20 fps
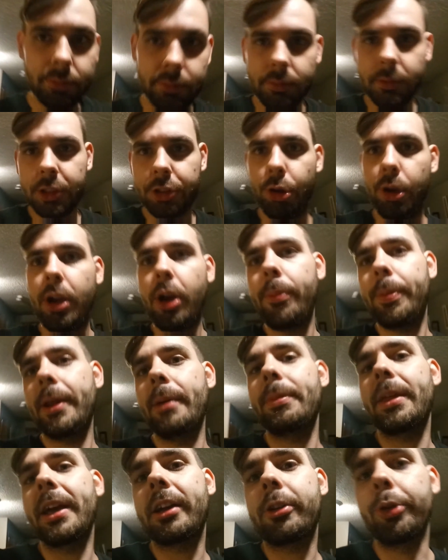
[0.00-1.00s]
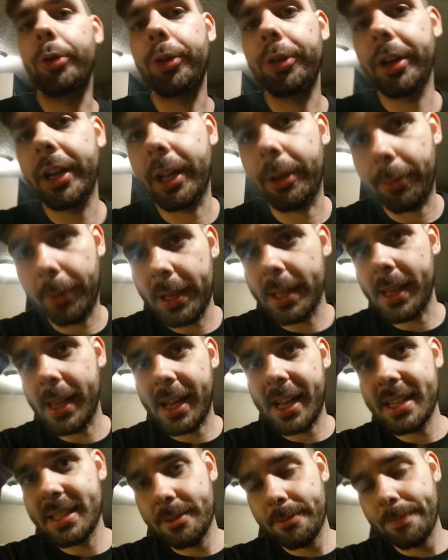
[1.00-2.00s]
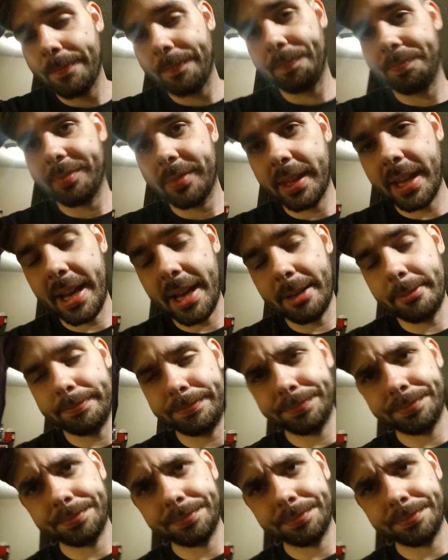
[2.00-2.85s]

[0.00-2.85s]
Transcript: so I open up that cooler and I realize that